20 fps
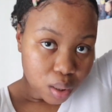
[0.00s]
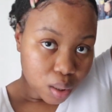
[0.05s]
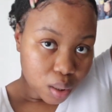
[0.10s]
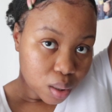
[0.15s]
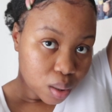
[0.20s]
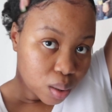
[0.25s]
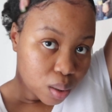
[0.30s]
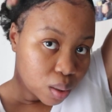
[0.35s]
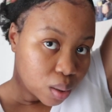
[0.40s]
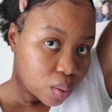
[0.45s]

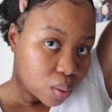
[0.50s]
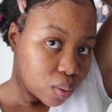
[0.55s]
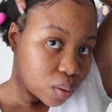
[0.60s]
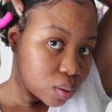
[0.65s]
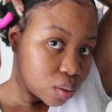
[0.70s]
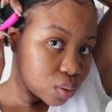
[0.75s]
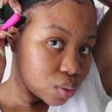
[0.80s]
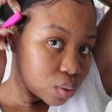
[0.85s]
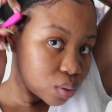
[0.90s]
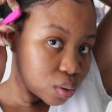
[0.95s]
I'm
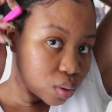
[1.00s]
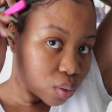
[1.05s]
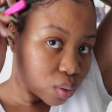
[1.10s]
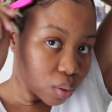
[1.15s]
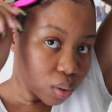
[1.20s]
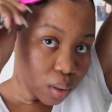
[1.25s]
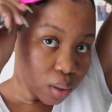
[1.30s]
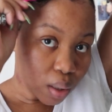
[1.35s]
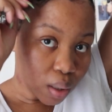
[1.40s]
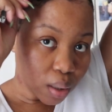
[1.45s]
going to
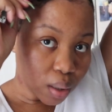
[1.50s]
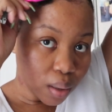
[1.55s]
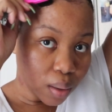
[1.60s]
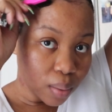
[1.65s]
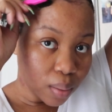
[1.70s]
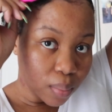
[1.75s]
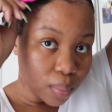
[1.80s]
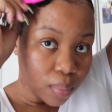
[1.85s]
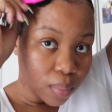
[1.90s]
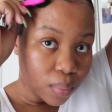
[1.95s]

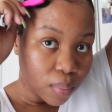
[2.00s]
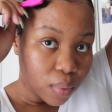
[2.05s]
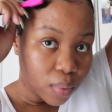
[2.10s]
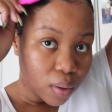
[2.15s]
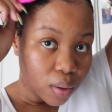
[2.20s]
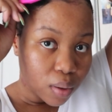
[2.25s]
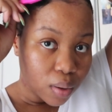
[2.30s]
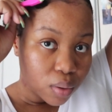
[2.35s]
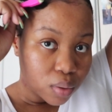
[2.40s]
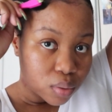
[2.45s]
Indodayam
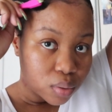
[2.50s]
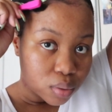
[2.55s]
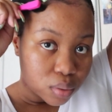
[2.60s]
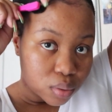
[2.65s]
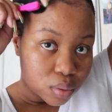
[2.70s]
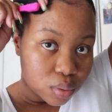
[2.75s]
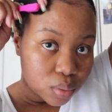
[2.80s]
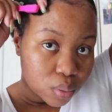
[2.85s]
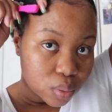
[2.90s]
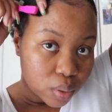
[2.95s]

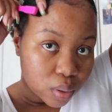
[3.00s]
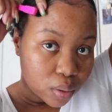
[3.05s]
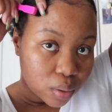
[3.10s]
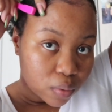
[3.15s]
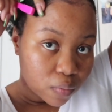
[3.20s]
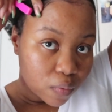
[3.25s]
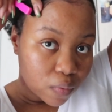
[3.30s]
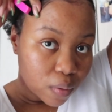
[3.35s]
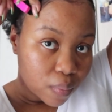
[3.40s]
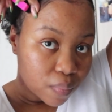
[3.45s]
to work
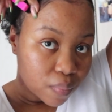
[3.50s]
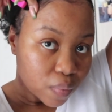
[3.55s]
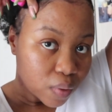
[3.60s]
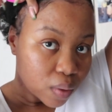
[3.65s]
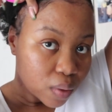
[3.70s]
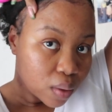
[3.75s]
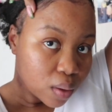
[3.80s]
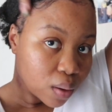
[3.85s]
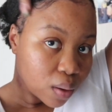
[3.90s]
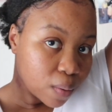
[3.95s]
from
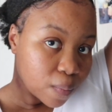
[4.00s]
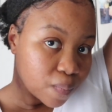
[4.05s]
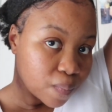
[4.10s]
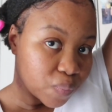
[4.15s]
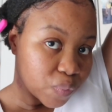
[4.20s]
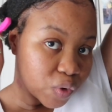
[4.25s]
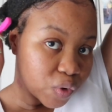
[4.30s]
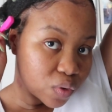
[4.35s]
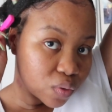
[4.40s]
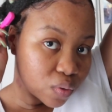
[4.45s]
them.
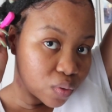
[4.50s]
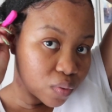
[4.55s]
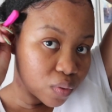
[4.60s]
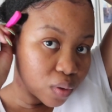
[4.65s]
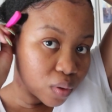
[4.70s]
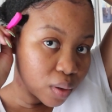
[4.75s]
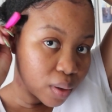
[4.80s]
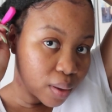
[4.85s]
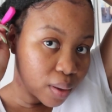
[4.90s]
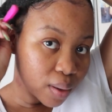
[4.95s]
Just a bit.